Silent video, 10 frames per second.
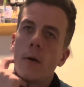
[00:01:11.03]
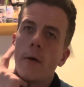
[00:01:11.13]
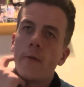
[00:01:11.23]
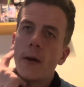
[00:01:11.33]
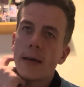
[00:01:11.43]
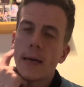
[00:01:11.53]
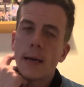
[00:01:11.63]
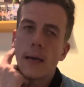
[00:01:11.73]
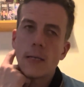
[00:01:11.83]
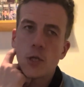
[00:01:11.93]
Frankie
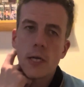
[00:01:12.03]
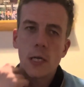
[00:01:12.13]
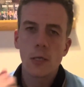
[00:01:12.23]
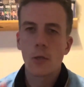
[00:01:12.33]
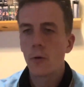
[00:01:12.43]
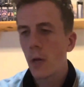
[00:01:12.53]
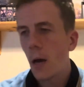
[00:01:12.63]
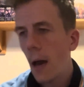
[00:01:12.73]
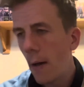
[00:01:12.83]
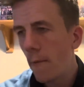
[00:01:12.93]
and JJ's
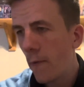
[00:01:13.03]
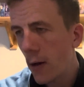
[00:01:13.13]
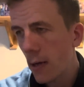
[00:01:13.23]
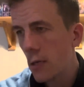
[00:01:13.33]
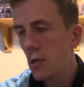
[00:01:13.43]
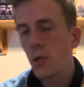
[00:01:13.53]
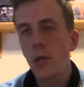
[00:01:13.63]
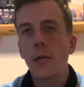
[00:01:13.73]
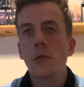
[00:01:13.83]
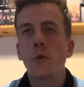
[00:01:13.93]

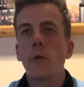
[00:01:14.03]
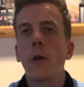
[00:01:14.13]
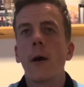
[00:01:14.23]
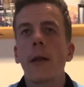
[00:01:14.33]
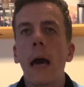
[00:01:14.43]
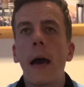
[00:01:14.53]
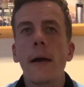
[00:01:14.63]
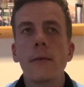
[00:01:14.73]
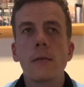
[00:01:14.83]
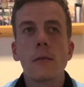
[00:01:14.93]
storyline,
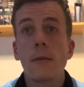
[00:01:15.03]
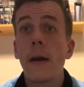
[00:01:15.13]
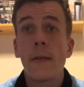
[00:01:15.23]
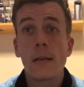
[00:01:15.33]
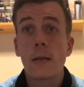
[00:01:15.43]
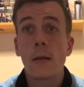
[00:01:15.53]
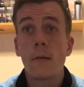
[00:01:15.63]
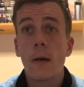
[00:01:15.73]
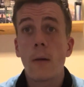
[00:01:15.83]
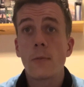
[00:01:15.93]
and yeah, that's going to
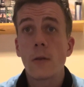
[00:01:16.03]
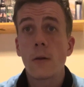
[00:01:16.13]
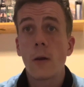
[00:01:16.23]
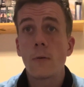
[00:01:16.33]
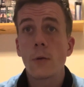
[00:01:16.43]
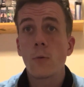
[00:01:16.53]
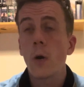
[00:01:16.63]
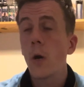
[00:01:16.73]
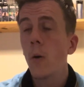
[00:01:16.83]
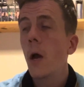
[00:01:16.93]
come to the close as
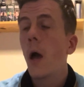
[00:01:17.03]
well.